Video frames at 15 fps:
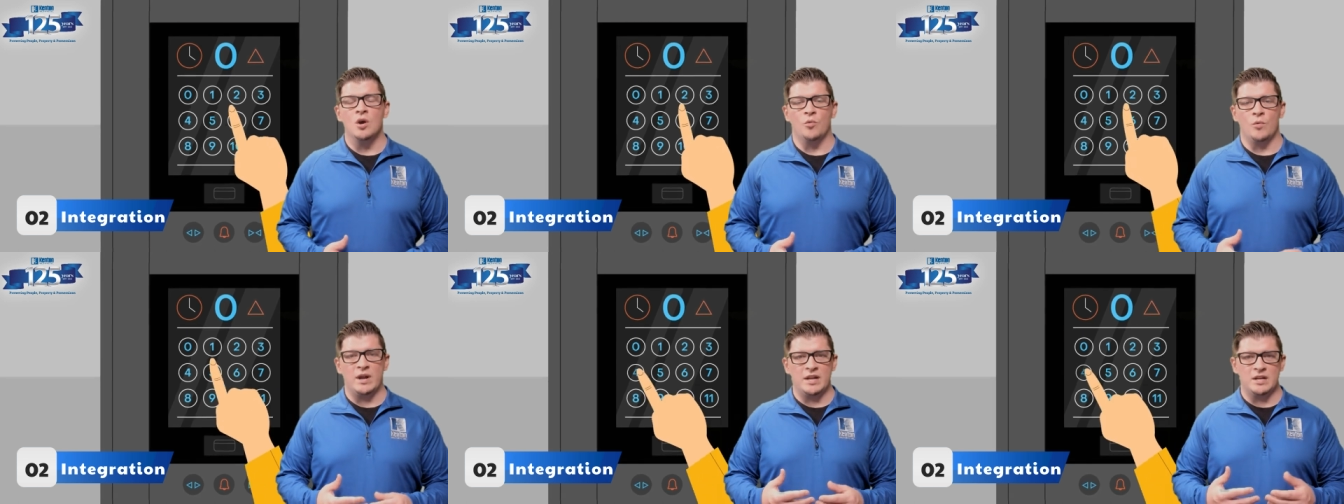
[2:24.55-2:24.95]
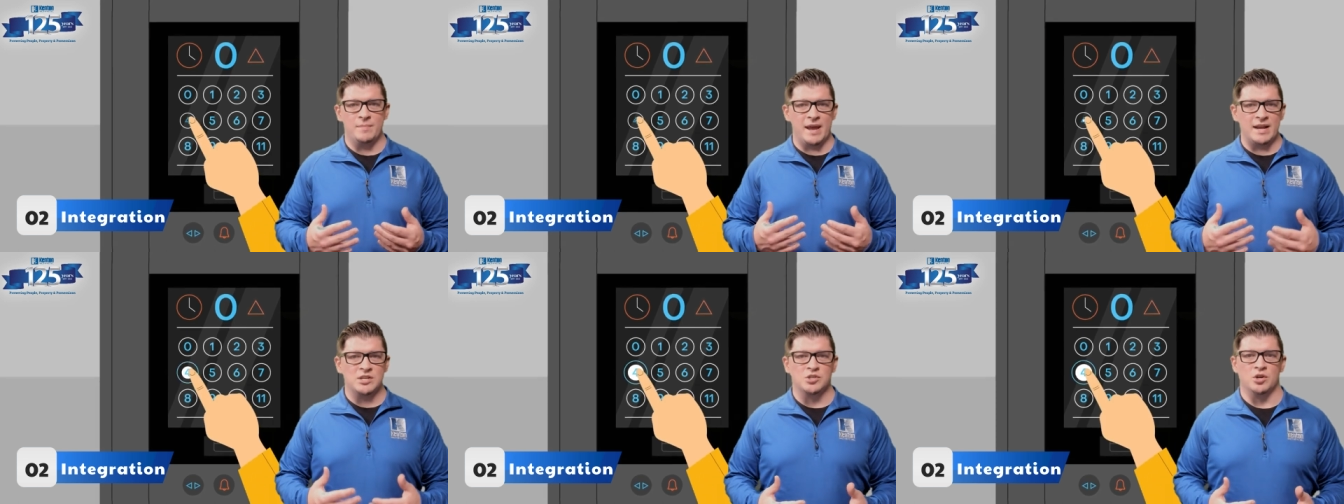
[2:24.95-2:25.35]
we need to
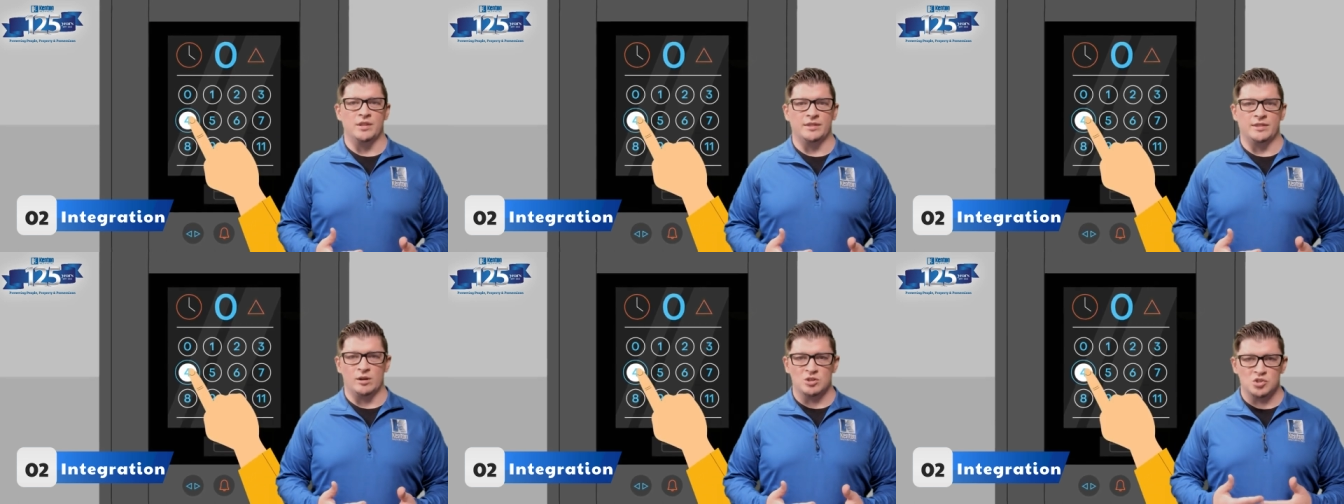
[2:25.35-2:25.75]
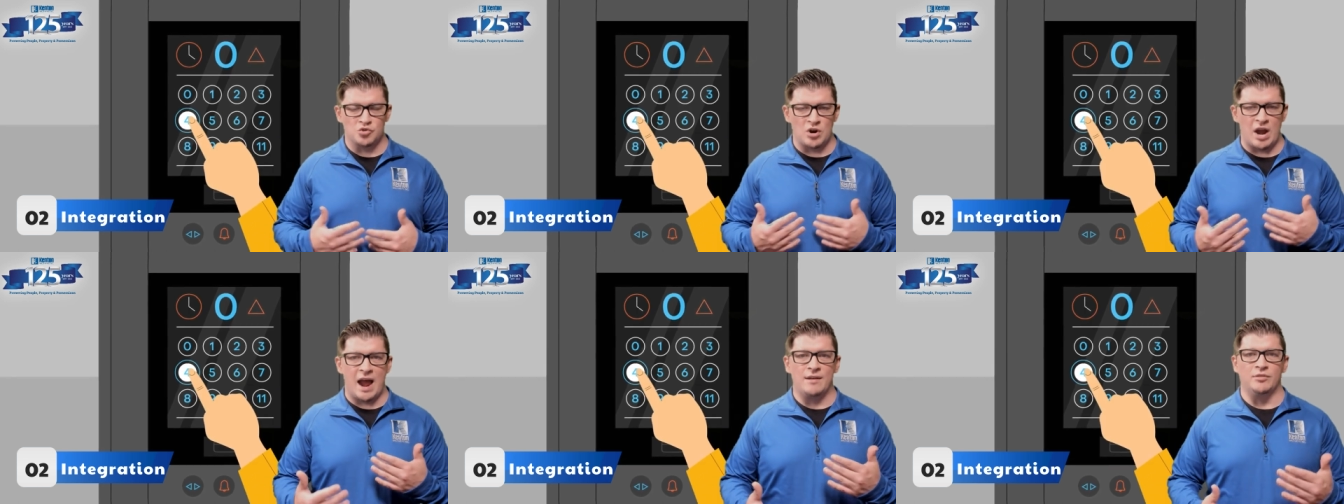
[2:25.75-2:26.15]
make sure that there's
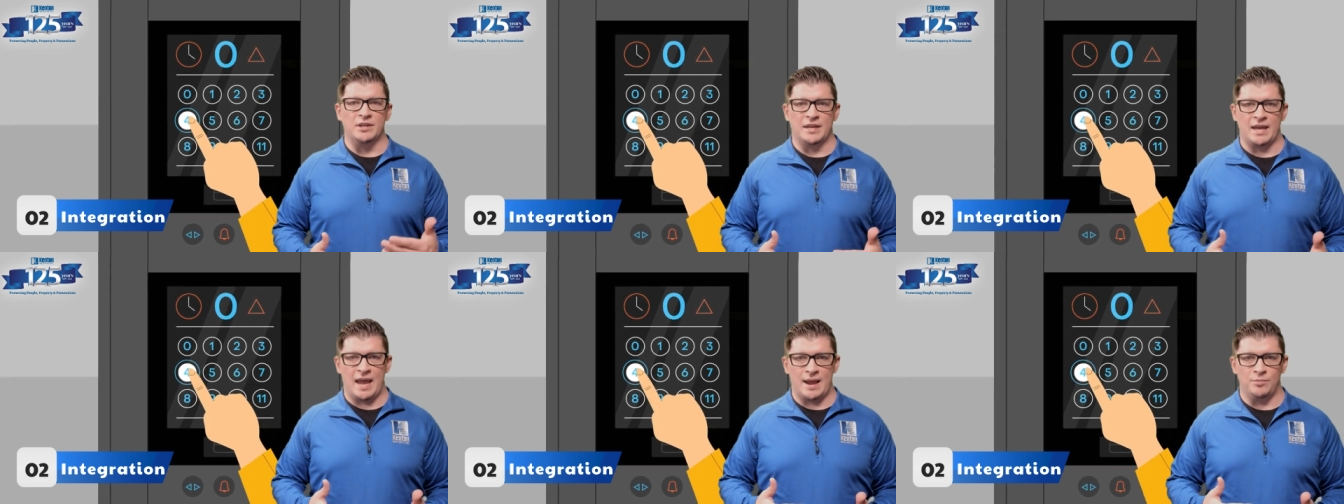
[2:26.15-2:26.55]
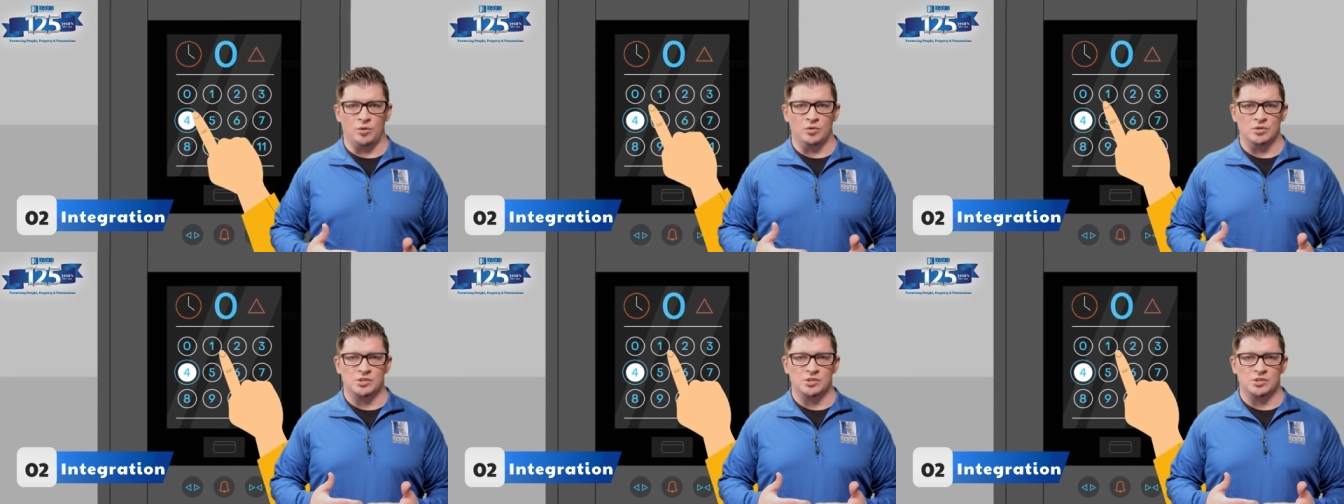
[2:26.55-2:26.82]
traveling cable,